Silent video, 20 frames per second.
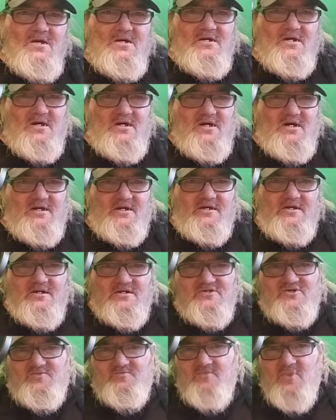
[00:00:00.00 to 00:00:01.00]
uh, in
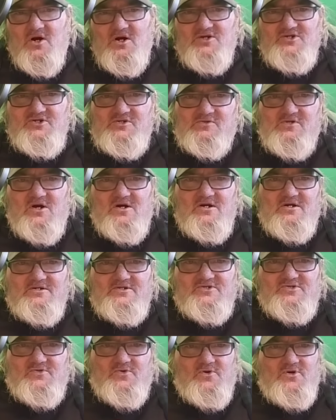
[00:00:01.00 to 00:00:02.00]
some martial
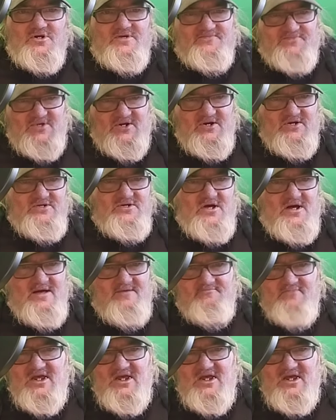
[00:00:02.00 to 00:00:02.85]
arts, or if they're not,